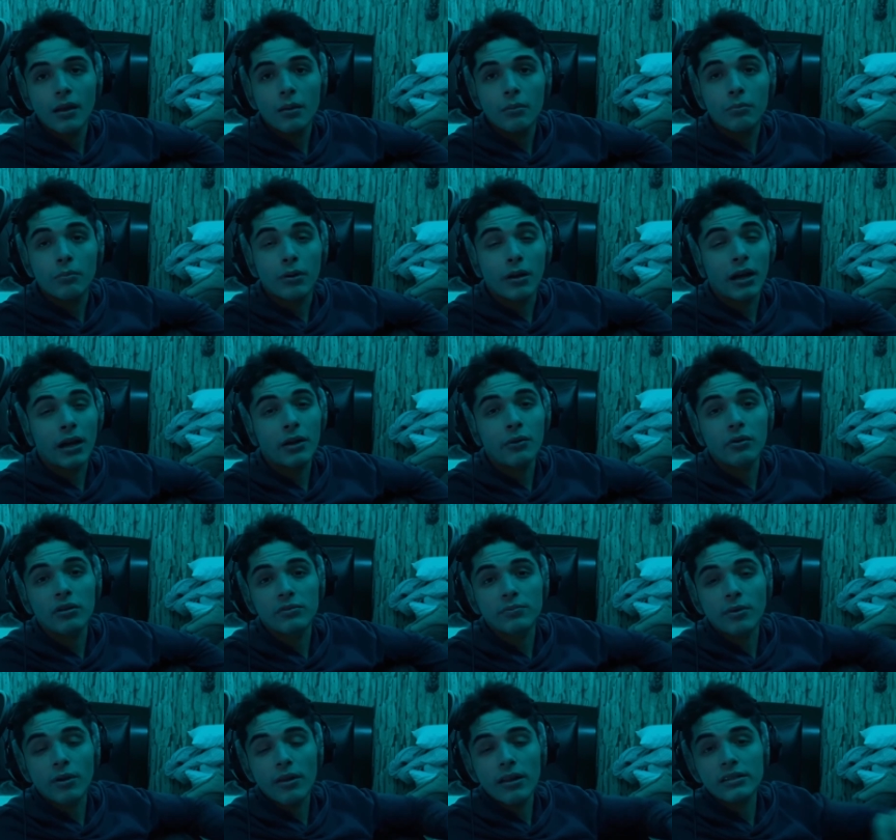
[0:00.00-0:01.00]
But anyways,
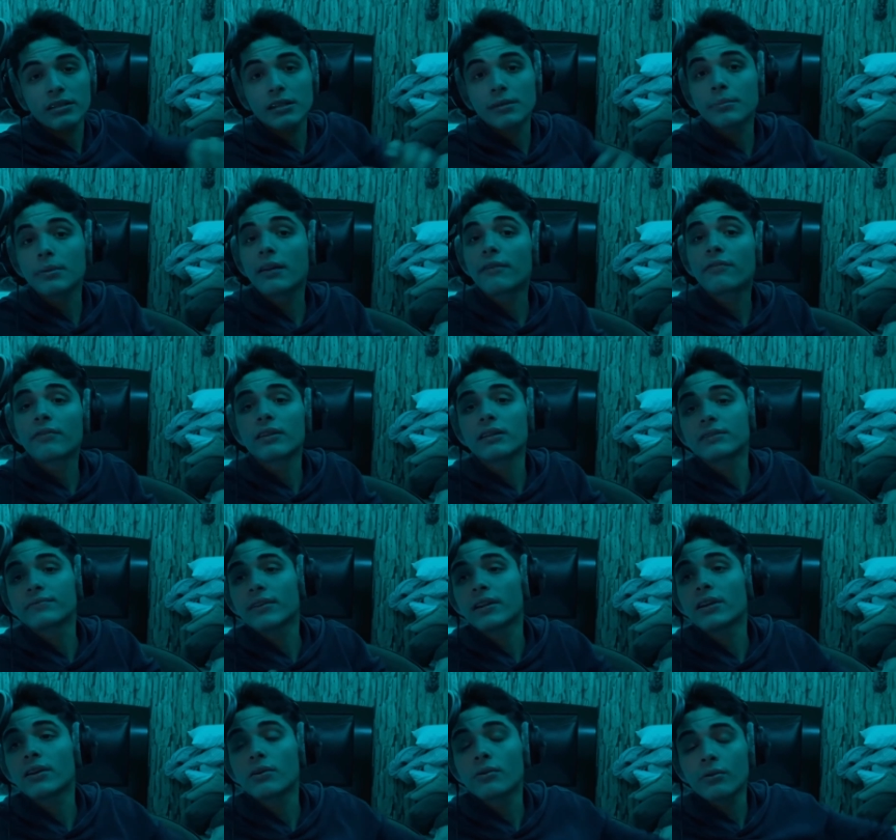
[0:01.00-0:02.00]
bro, that's gonna be it for this
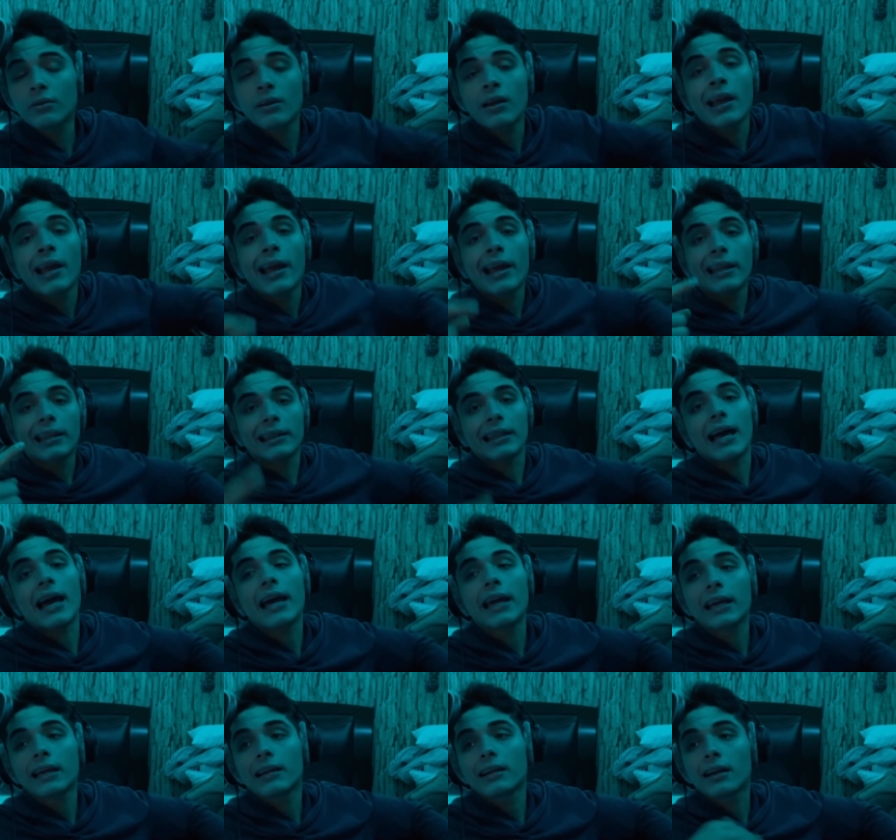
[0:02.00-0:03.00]
video.
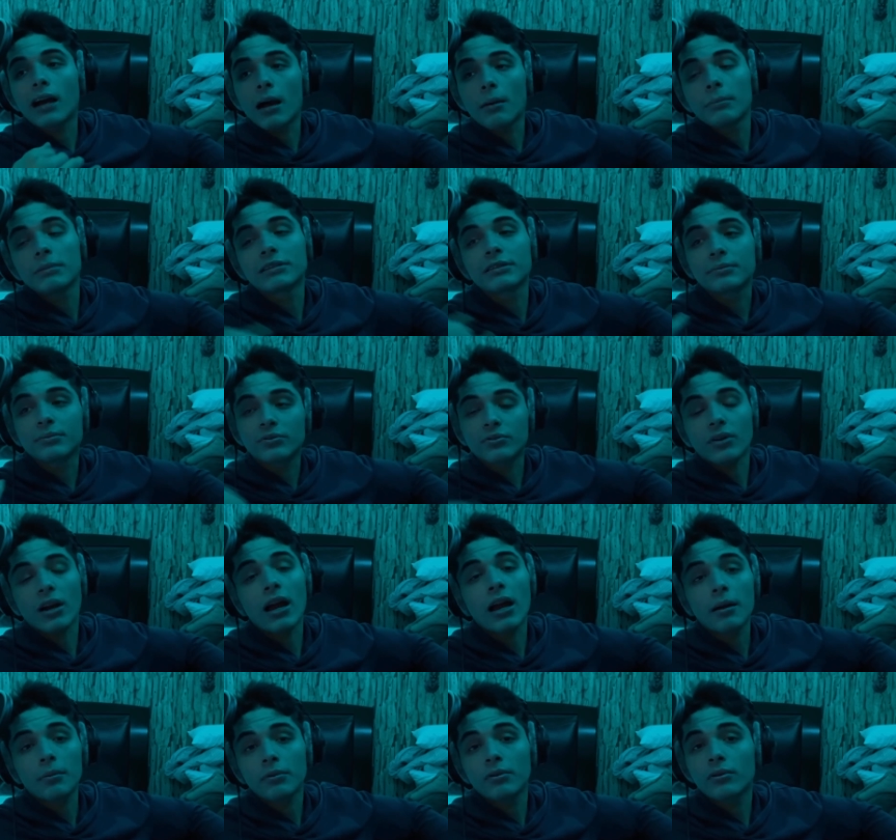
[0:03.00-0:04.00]
Like, comment,
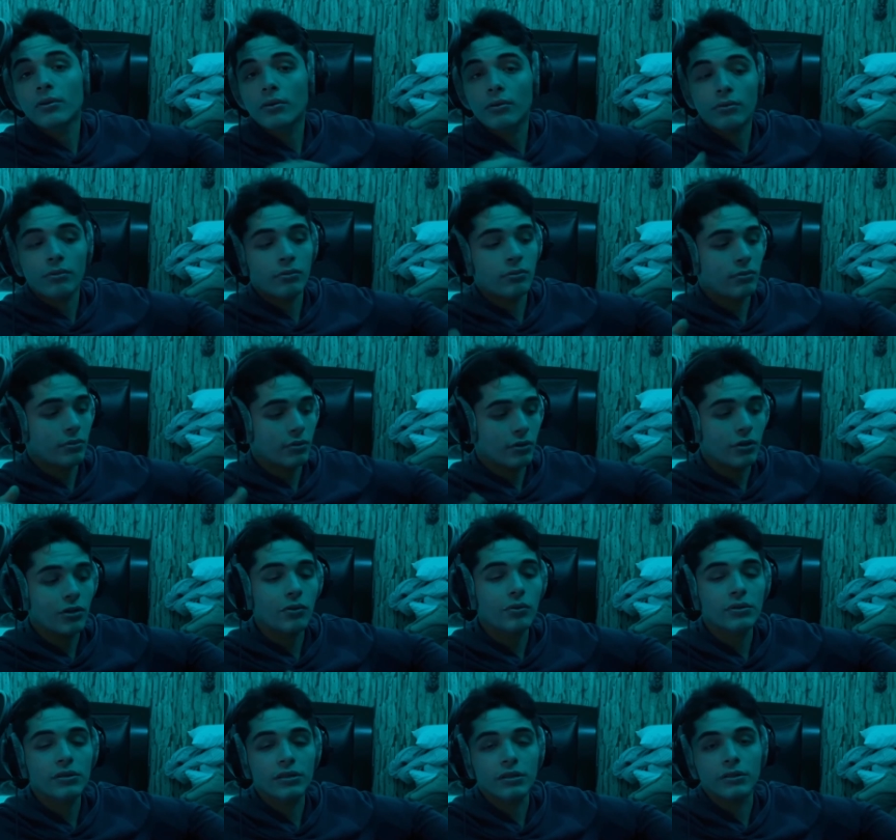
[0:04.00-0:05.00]
subscribe. You know, you know
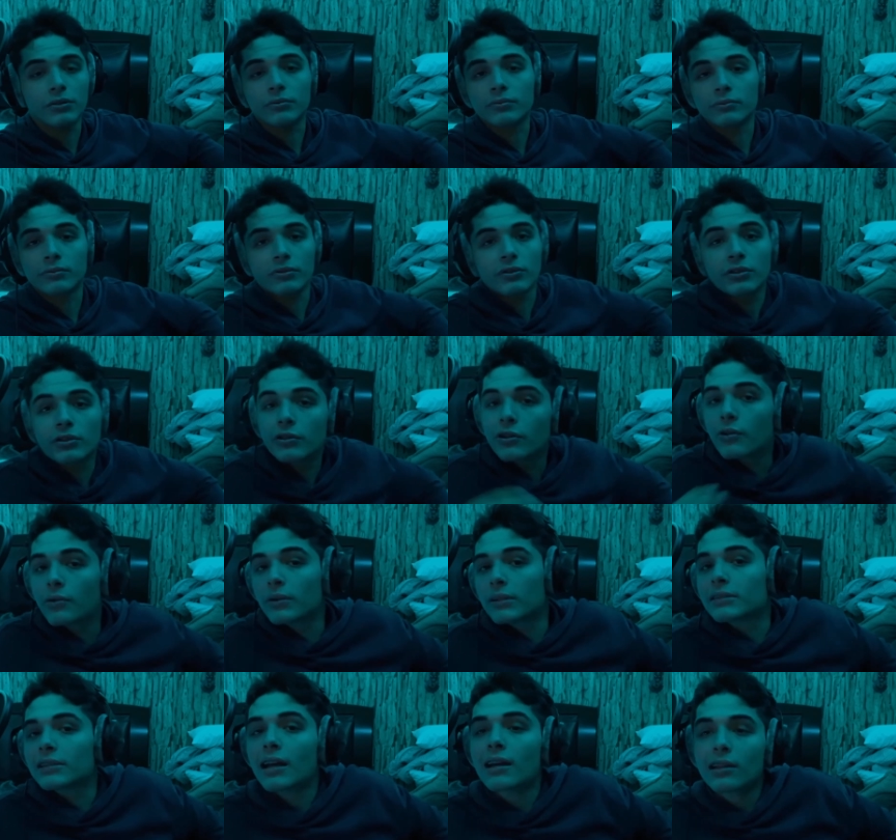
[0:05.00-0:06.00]
what to do. You know
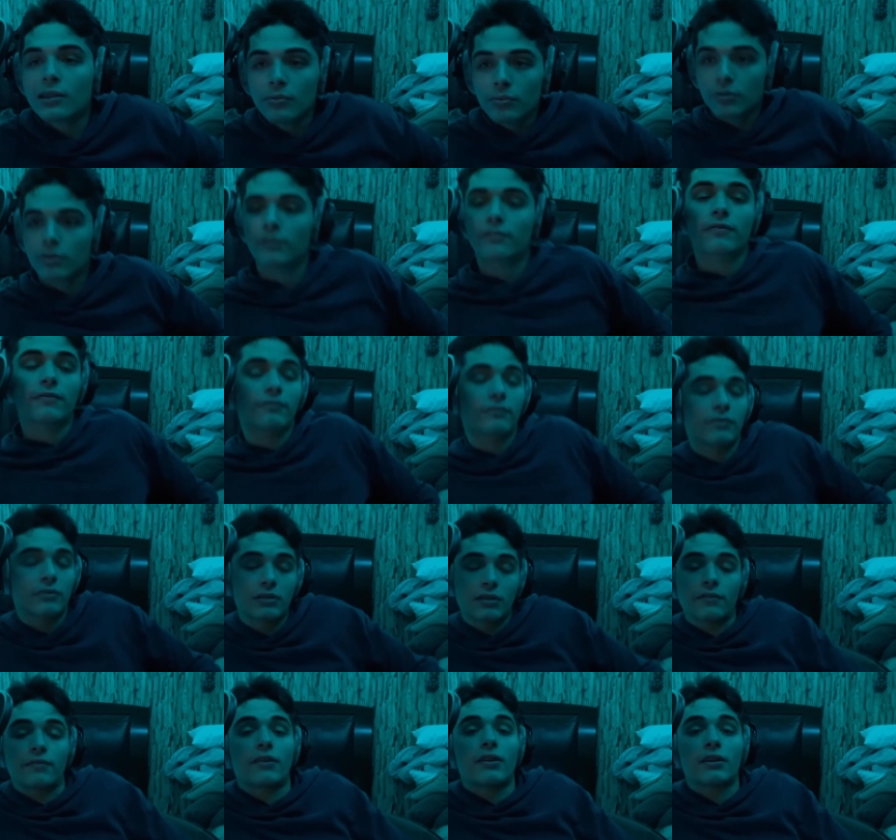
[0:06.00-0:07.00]
exactly what the
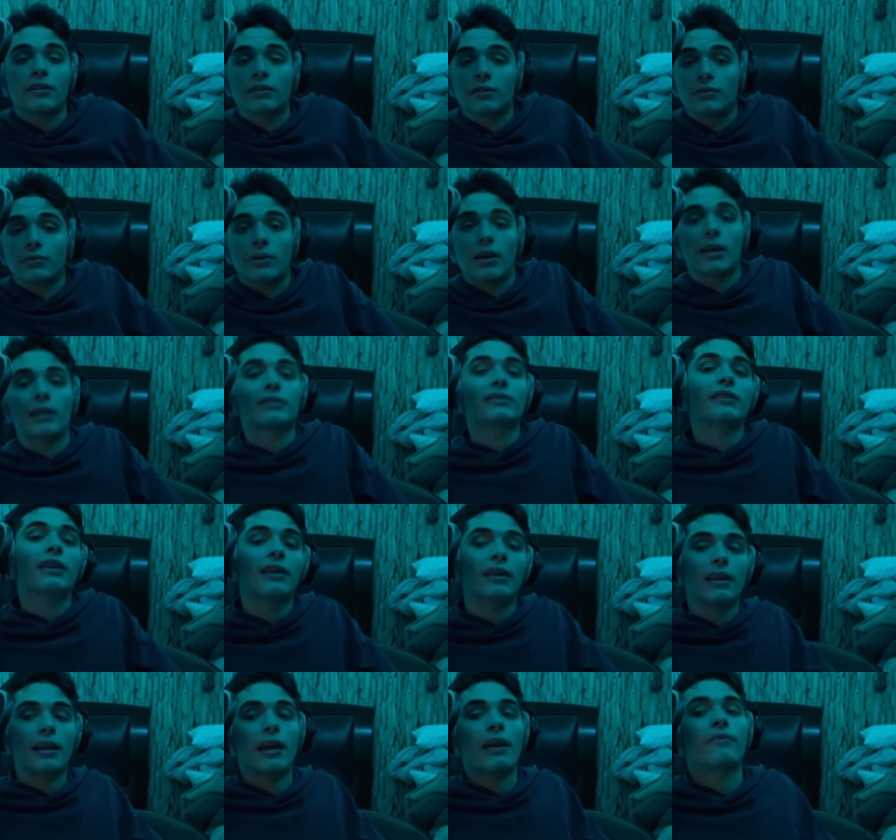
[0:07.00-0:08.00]
to fucking do. I say
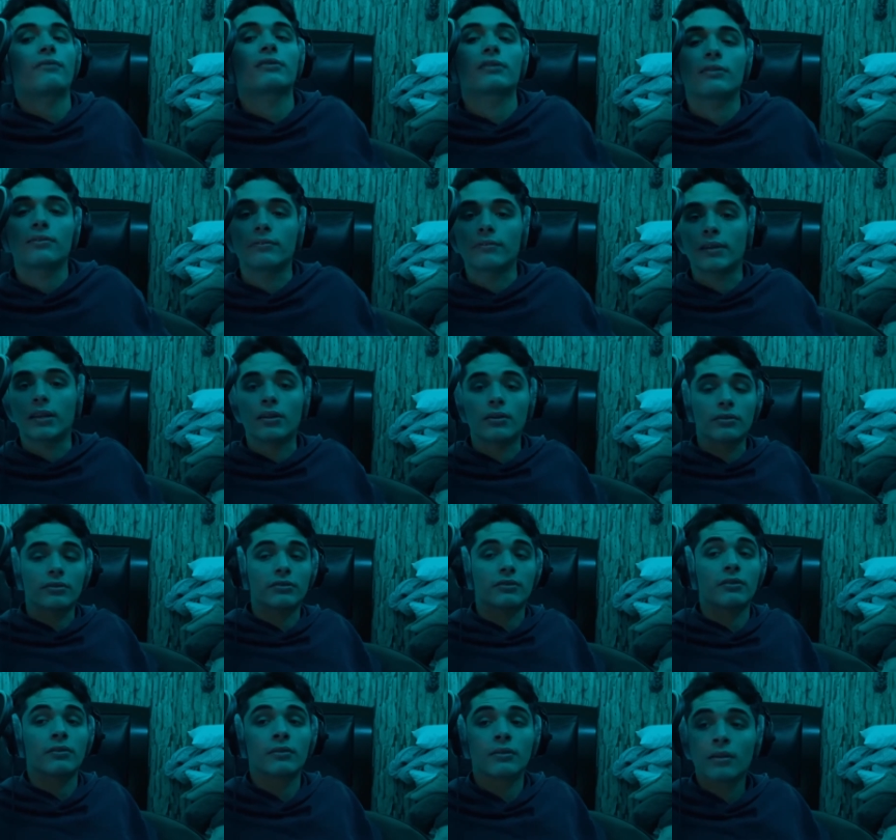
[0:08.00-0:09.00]
it every single video. So.